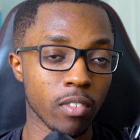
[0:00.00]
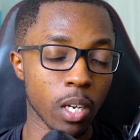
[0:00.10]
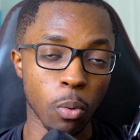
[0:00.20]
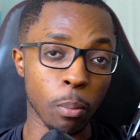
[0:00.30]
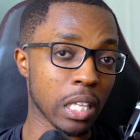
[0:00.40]

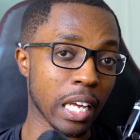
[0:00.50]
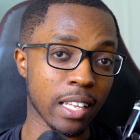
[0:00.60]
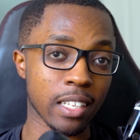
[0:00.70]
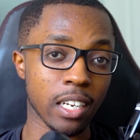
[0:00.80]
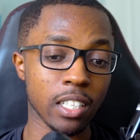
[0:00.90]
It won't be
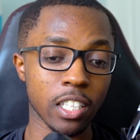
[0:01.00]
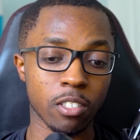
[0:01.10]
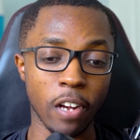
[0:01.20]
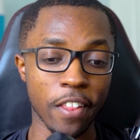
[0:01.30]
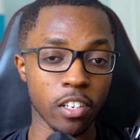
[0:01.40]
like that.
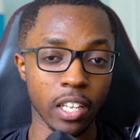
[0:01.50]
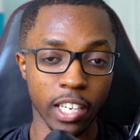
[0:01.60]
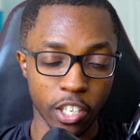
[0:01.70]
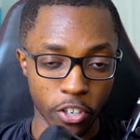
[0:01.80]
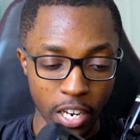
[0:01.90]
It's rather
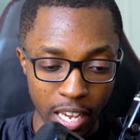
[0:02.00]
like you're